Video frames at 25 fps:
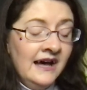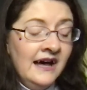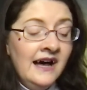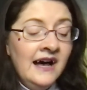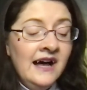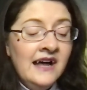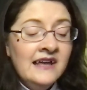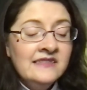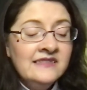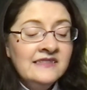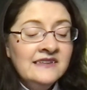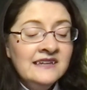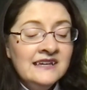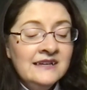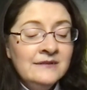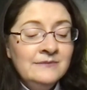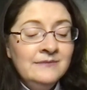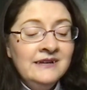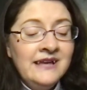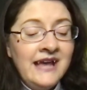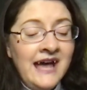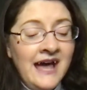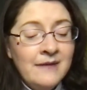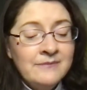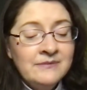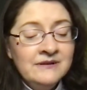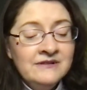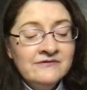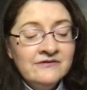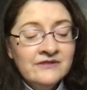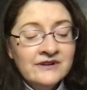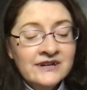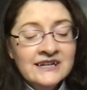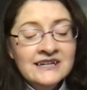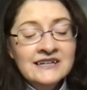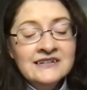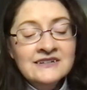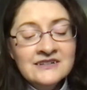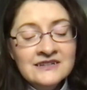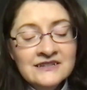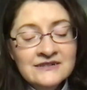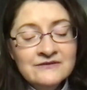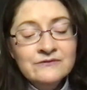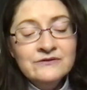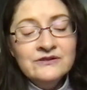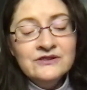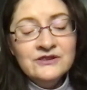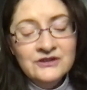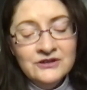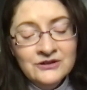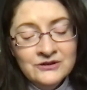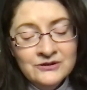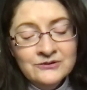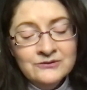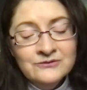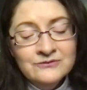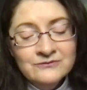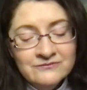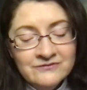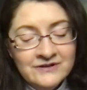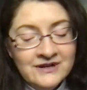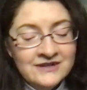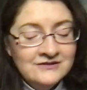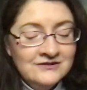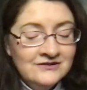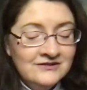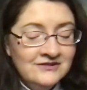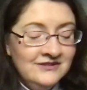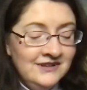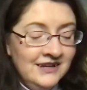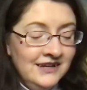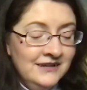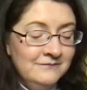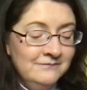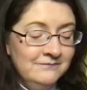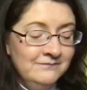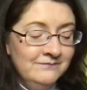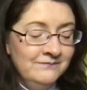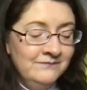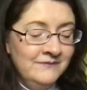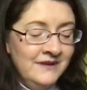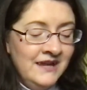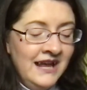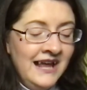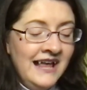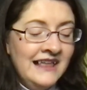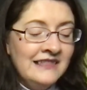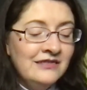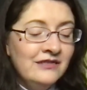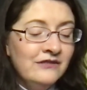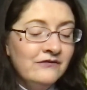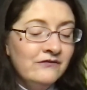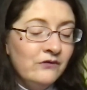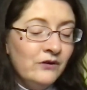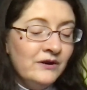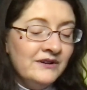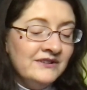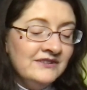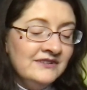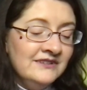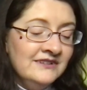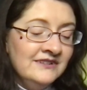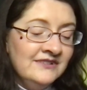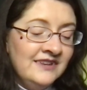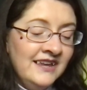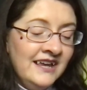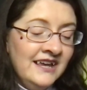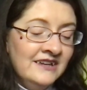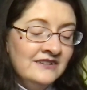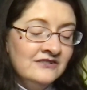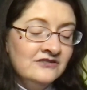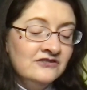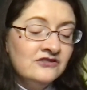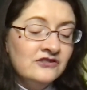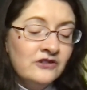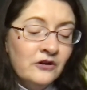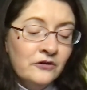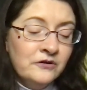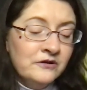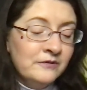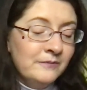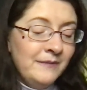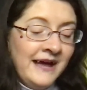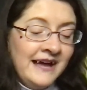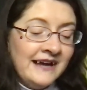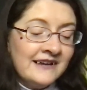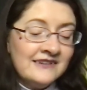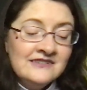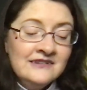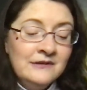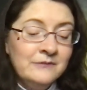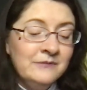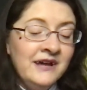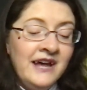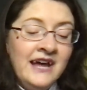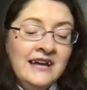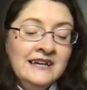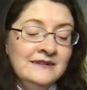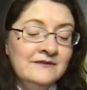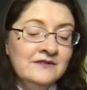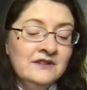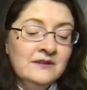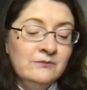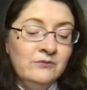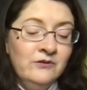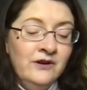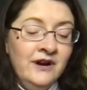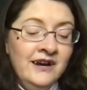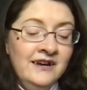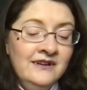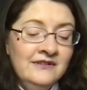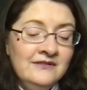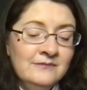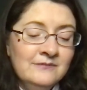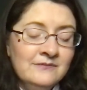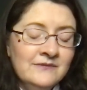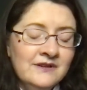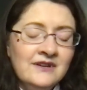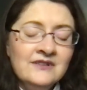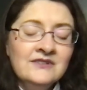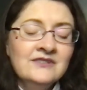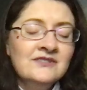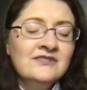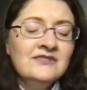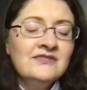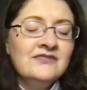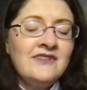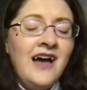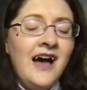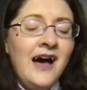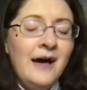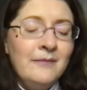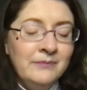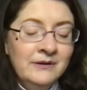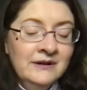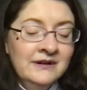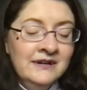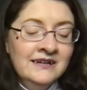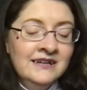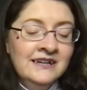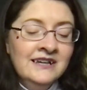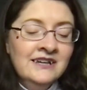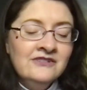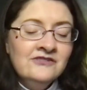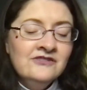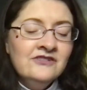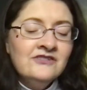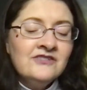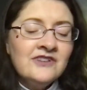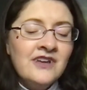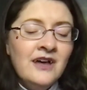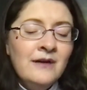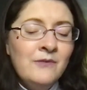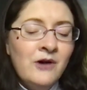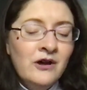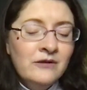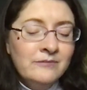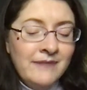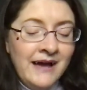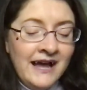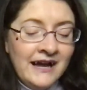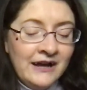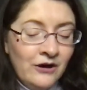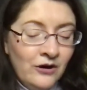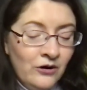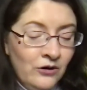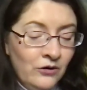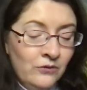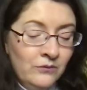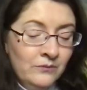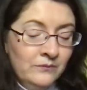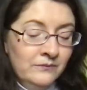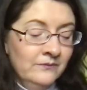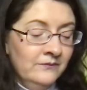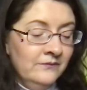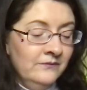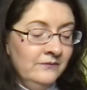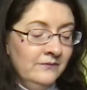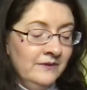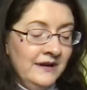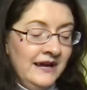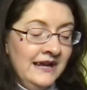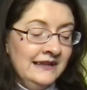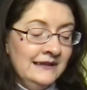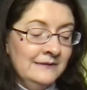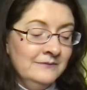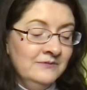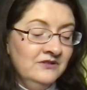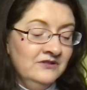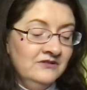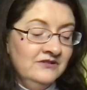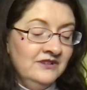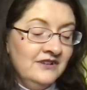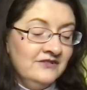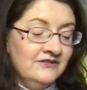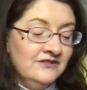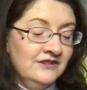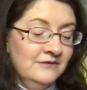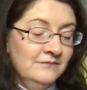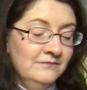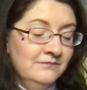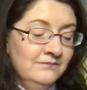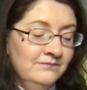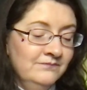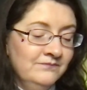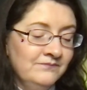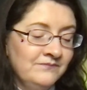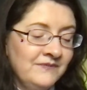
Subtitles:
"I think he'd be happy for getting to live with you," Roger said. The voice in his head choked back some kind of surprise. "Stop. Just come on back home," Caleb suggested.